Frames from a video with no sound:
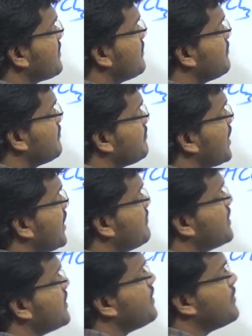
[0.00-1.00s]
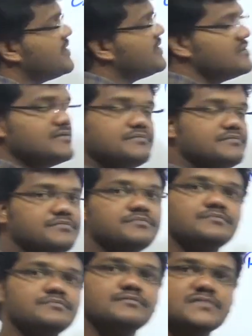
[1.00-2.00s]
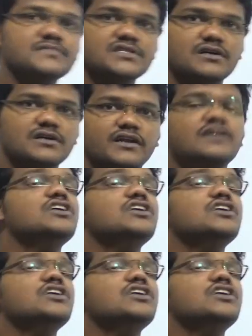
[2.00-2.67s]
Primary amines. Okay?